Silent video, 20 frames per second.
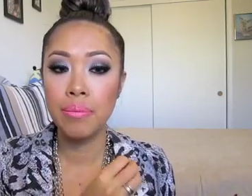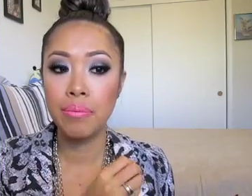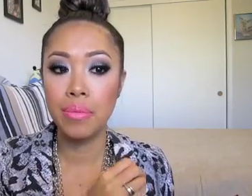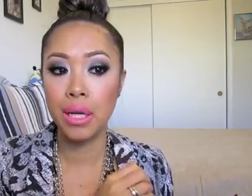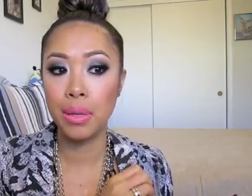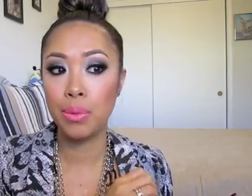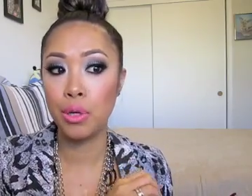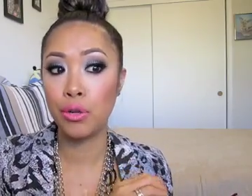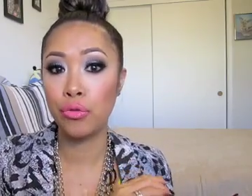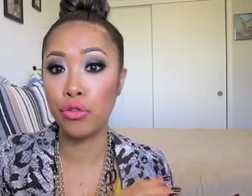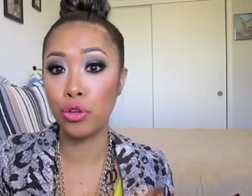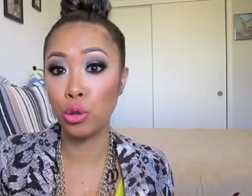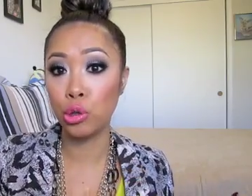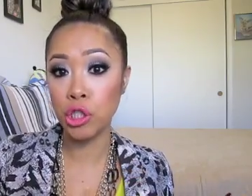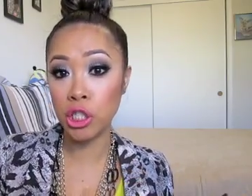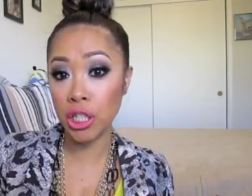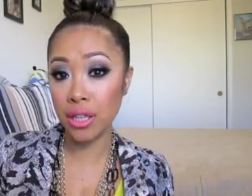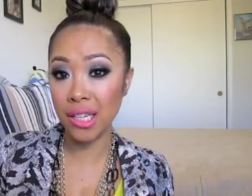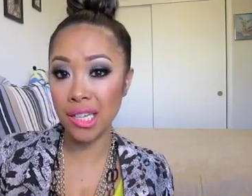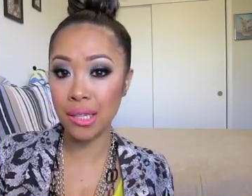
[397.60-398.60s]
maybe
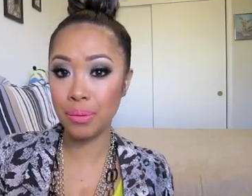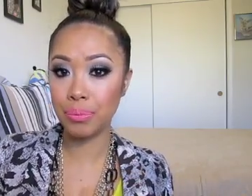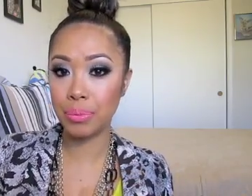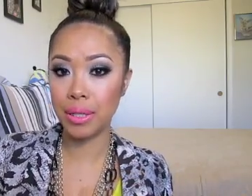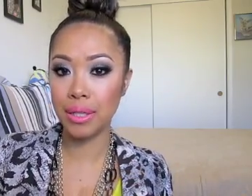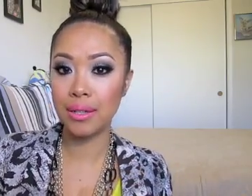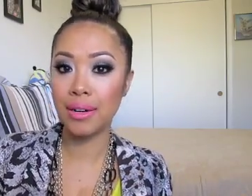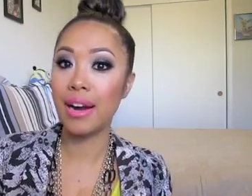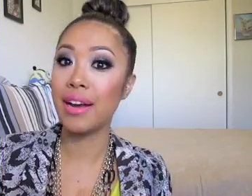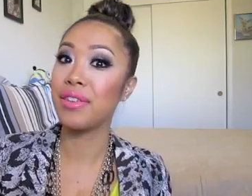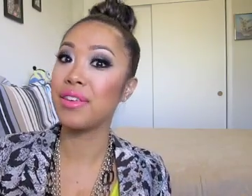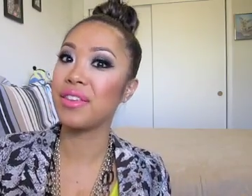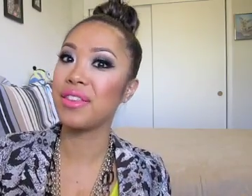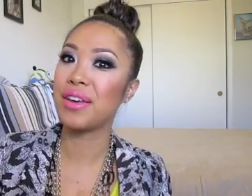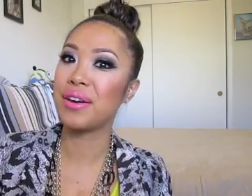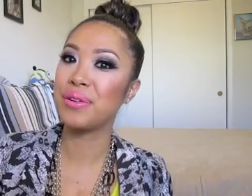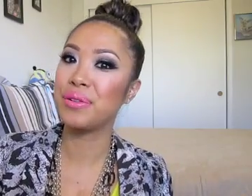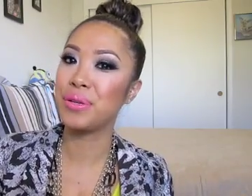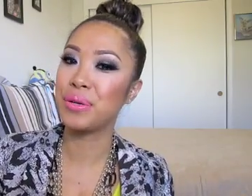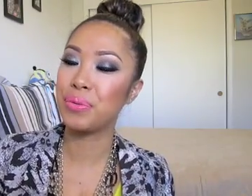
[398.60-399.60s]
fuchsia lip. I think
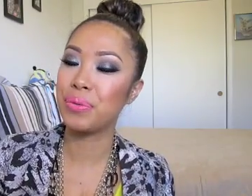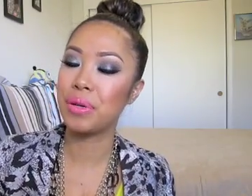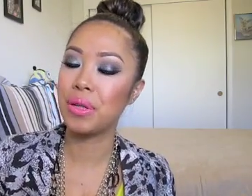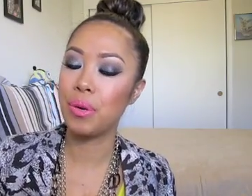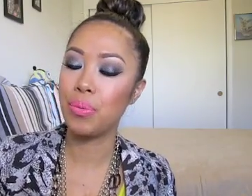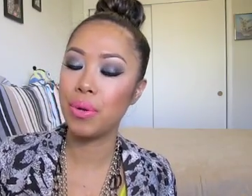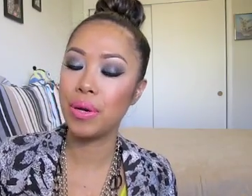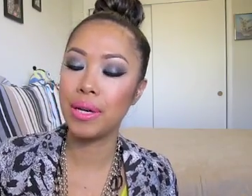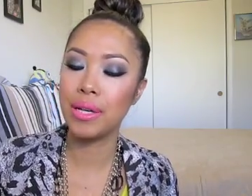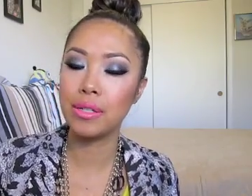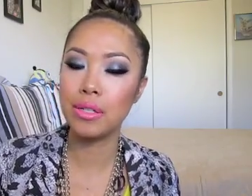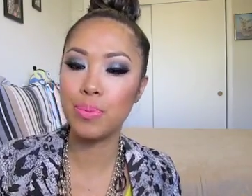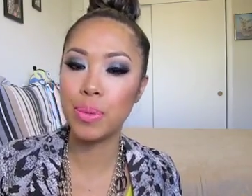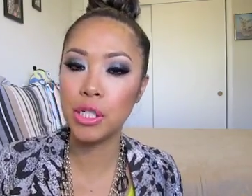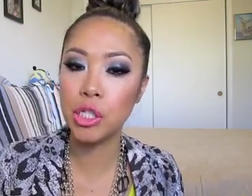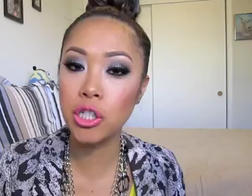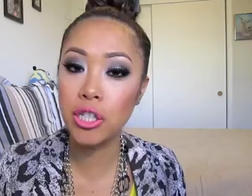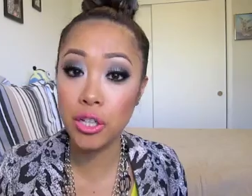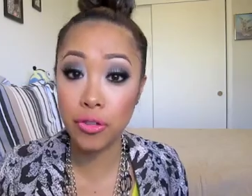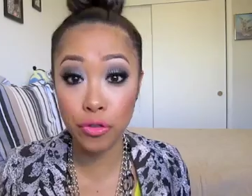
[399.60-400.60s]
that'll look really pretty,
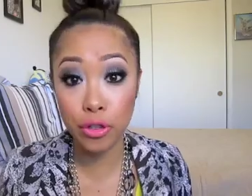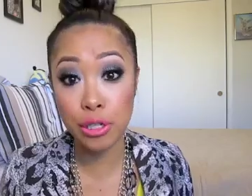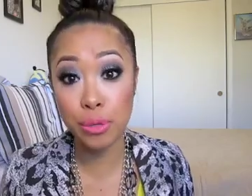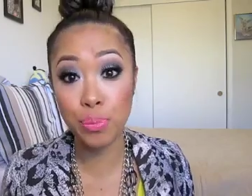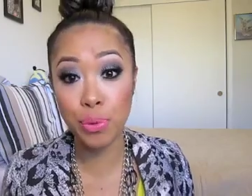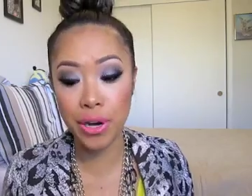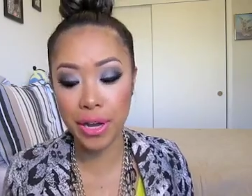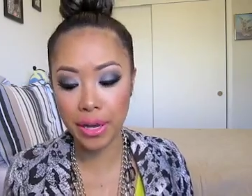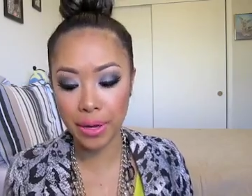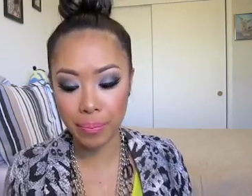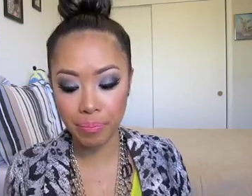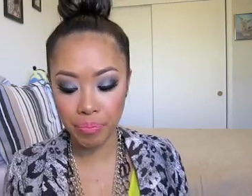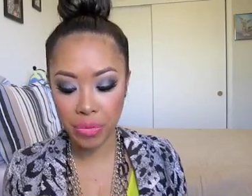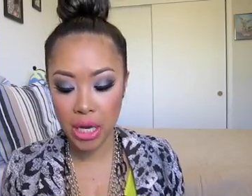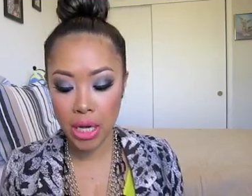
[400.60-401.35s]
especially for spring.